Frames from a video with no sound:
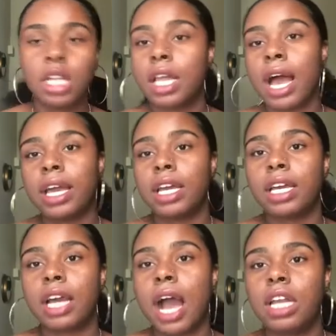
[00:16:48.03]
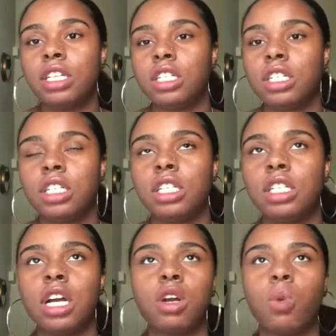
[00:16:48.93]
like, God is just, he's
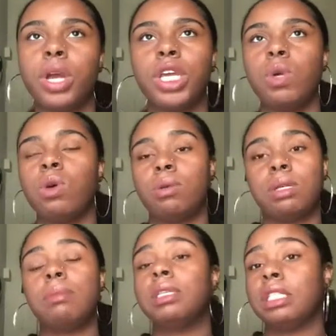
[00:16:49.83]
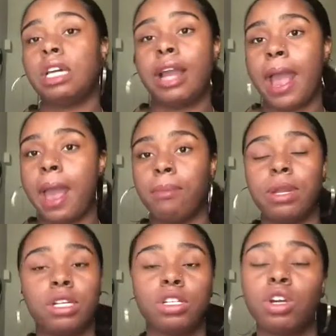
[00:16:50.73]
gonna wake you up. Something's gonna happen.
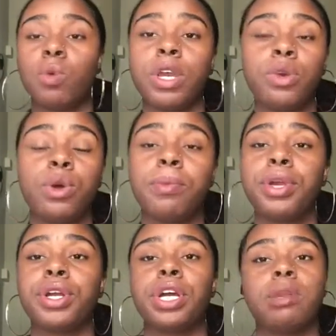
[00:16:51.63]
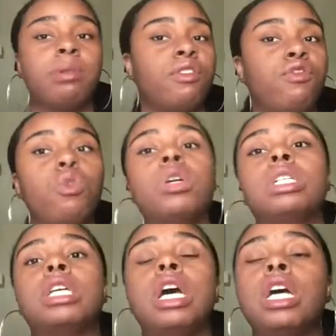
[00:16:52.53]
It's gonna wake you up, and you're gonna be
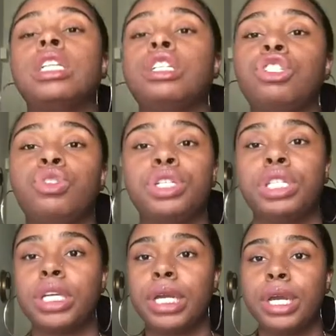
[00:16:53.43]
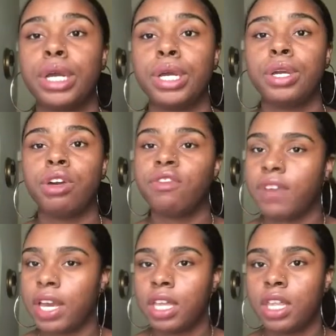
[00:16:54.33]
forced to strengthen your
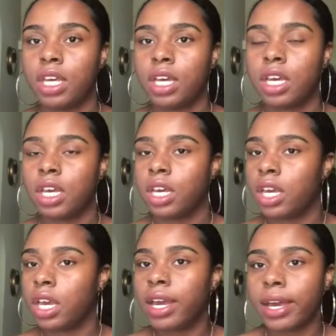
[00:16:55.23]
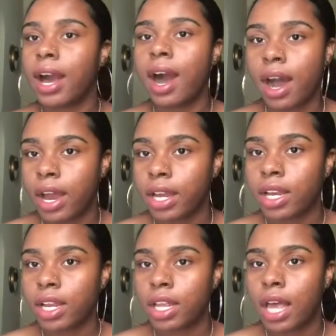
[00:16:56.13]
faith in God.
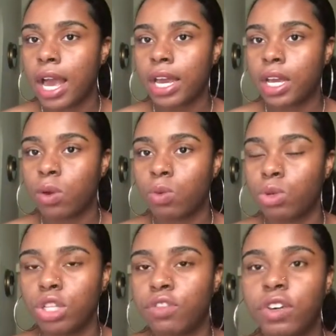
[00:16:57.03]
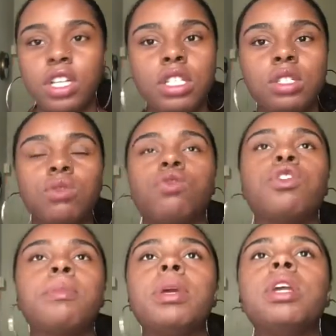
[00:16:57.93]
Like,
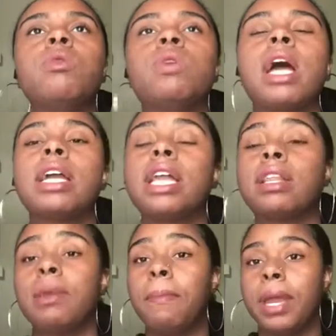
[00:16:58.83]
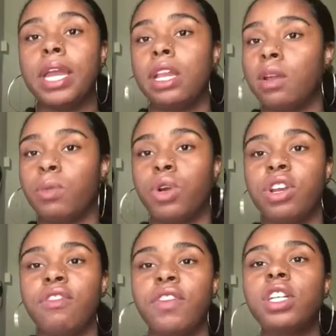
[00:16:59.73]
for me, when I get out the bed in the
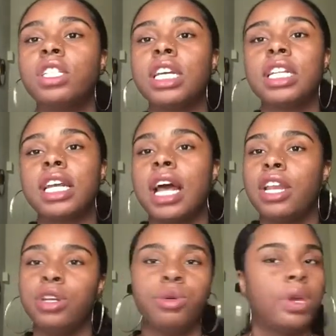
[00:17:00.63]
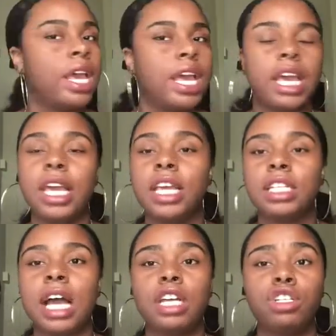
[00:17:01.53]
morning, the first thing that I do
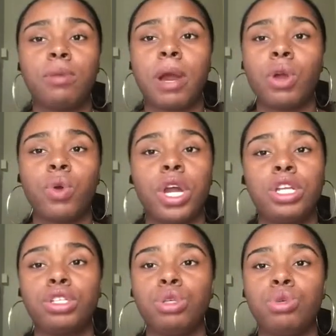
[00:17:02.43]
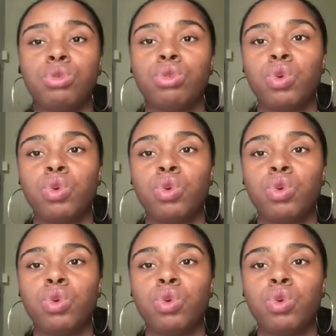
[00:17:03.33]
is I show my gratitude